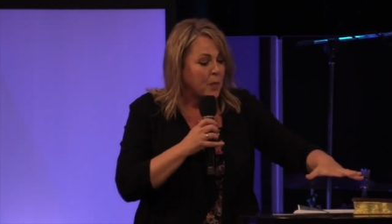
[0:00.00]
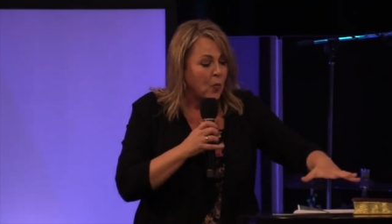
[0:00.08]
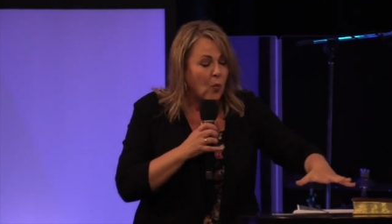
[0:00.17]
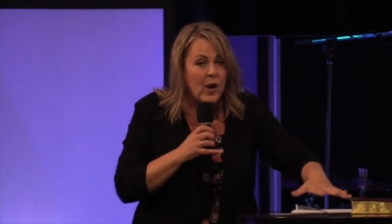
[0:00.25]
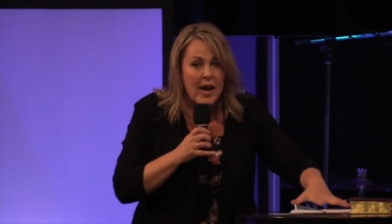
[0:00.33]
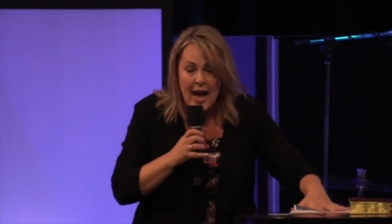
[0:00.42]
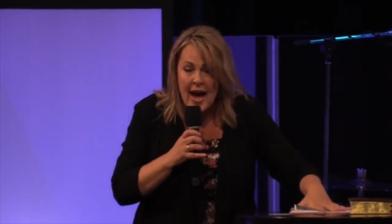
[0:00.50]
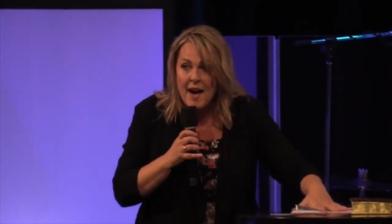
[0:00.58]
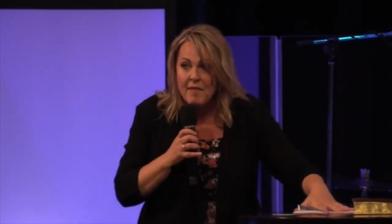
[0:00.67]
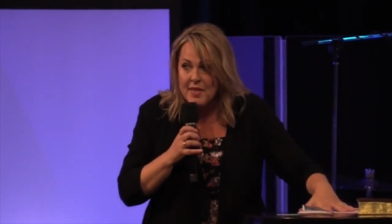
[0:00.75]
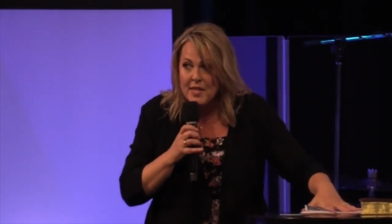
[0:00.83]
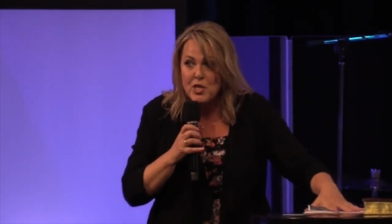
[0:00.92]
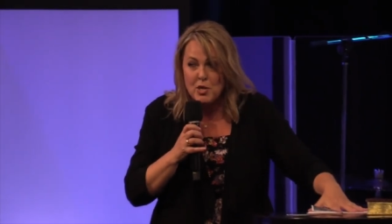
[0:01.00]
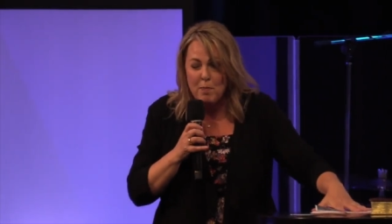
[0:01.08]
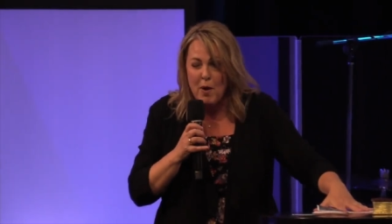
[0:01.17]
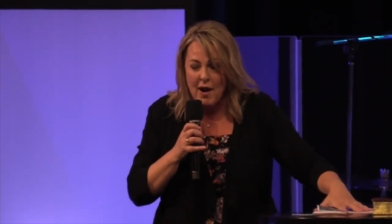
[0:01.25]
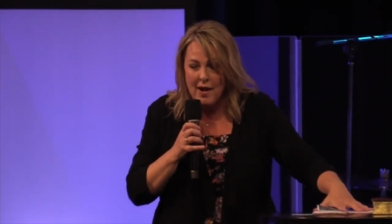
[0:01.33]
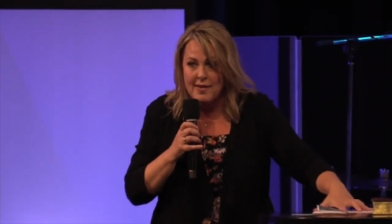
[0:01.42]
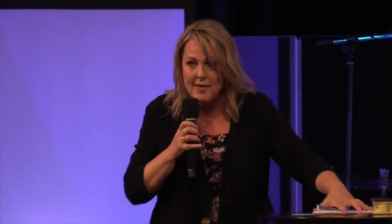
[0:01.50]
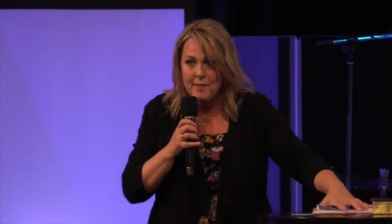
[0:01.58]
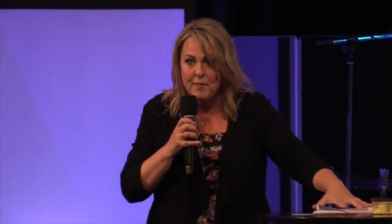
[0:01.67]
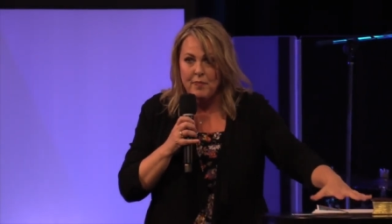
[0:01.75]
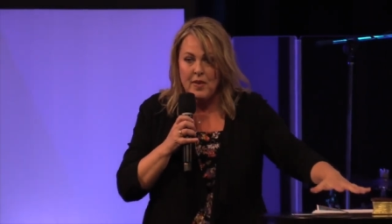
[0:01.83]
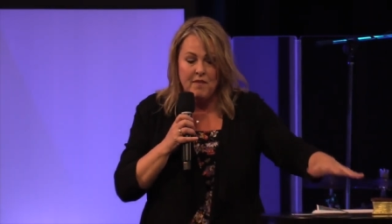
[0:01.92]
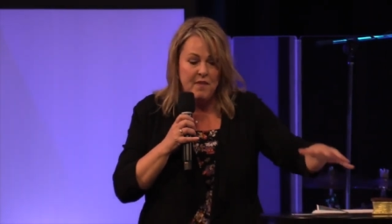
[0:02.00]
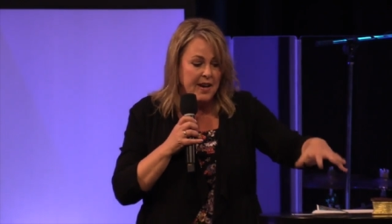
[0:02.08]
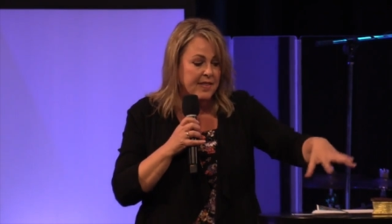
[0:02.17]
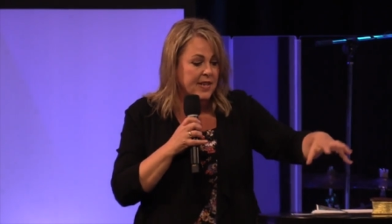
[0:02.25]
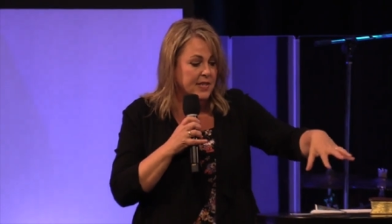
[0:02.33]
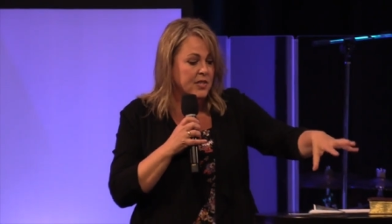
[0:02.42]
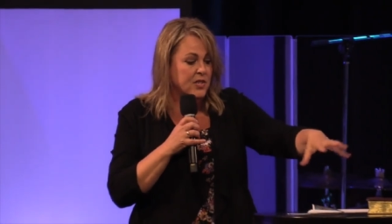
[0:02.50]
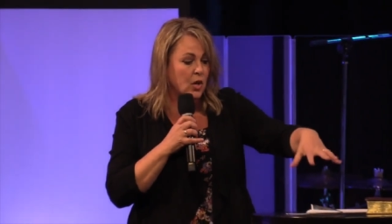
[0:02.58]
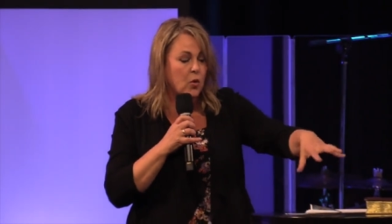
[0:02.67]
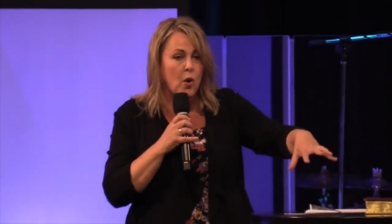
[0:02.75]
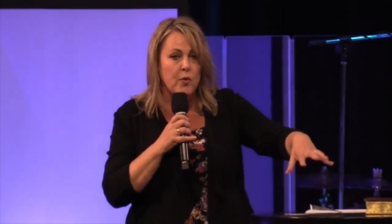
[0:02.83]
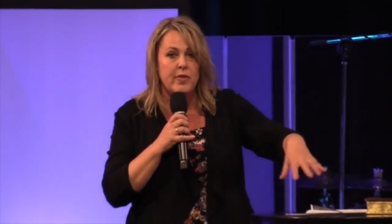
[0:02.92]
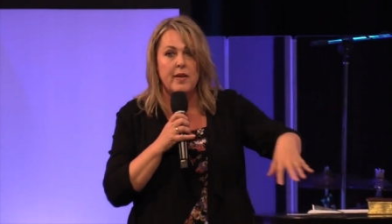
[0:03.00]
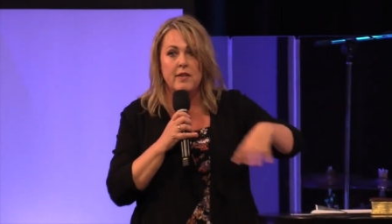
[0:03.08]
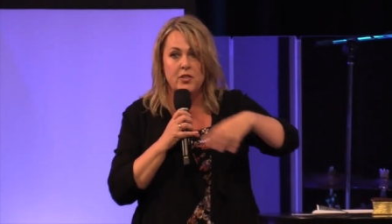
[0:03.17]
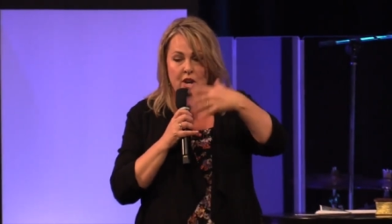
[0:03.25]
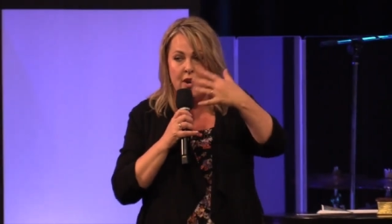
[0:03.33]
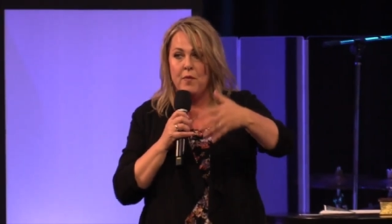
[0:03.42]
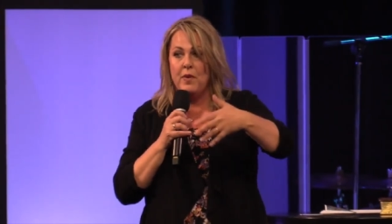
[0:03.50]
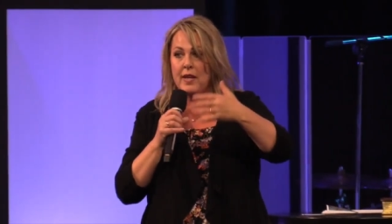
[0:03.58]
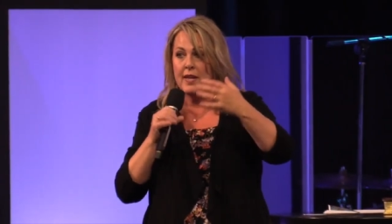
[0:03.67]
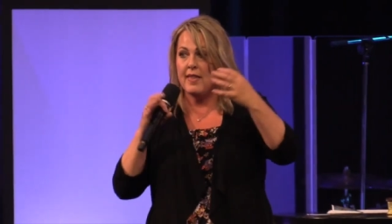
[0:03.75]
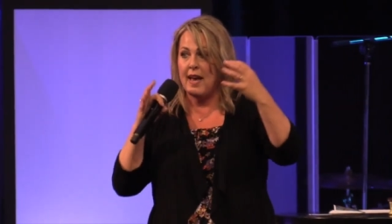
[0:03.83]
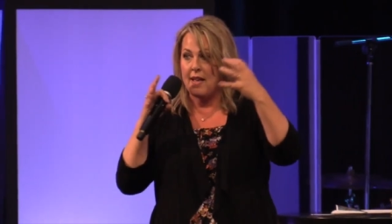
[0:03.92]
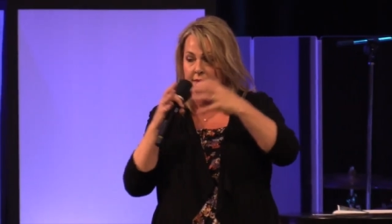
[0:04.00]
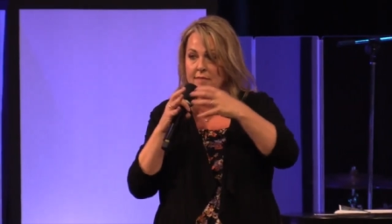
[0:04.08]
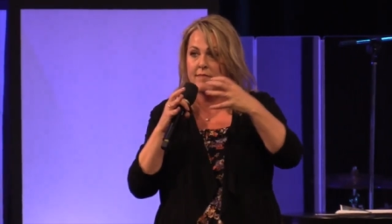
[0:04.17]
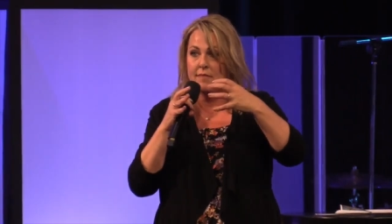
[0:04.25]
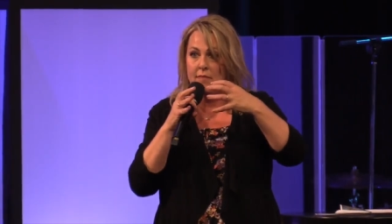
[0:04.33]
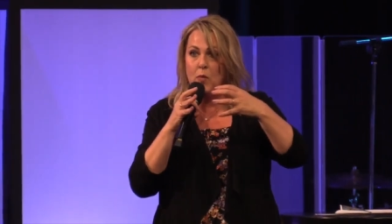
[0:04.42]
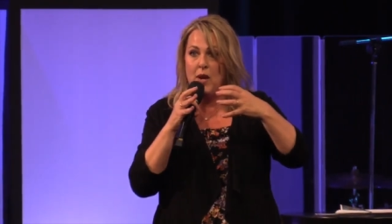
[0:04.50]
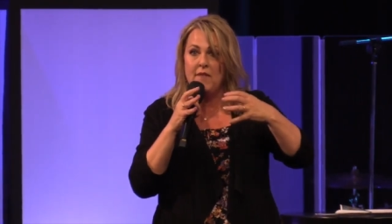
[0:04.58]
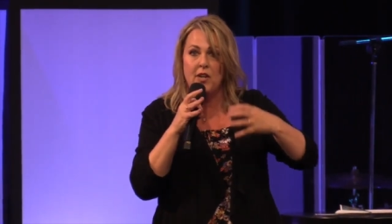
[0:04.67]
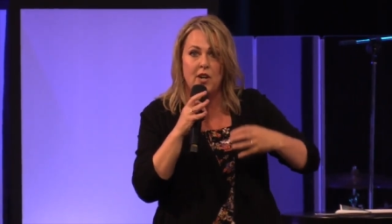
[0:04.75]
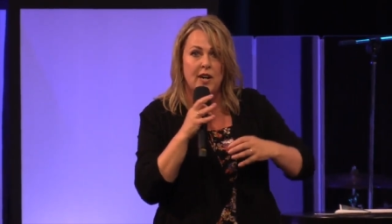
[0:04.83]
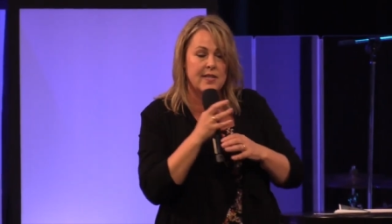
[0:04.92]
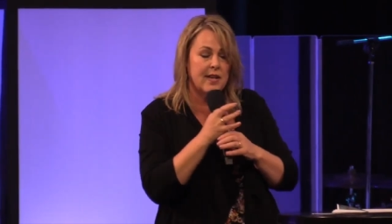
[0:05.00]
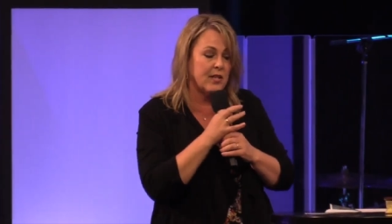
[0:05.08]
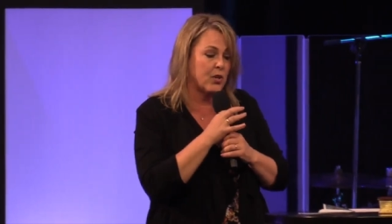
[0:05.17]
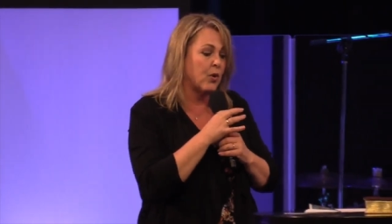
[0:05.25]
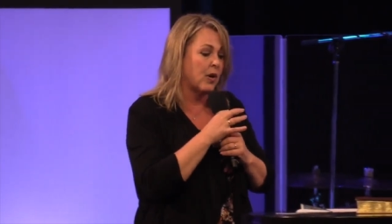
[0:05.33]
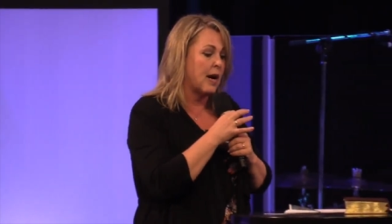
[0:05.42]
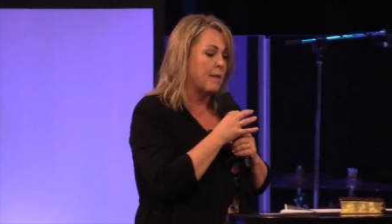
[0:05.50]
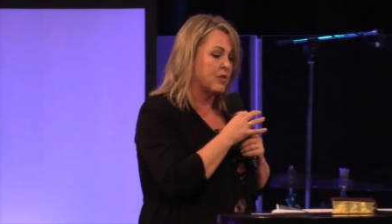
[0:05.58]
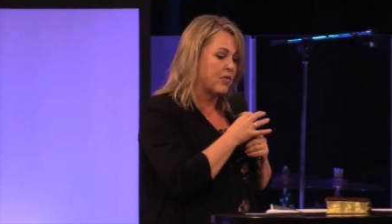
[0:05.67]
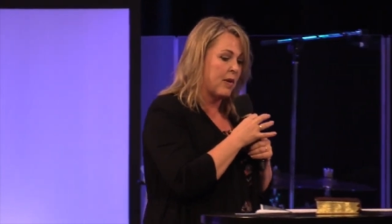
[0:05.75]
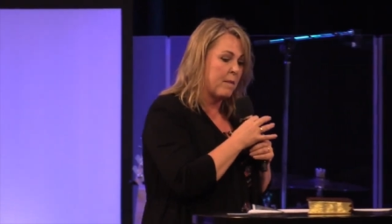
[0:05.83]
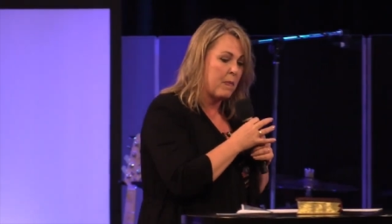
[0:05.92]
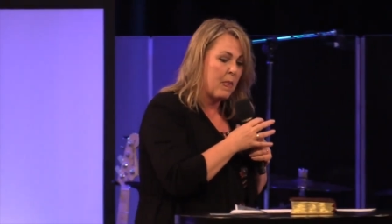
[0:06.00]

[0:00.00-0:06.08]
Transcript: We have this spot. In fact, this is the quote that generally that we have a God-sized hole comes from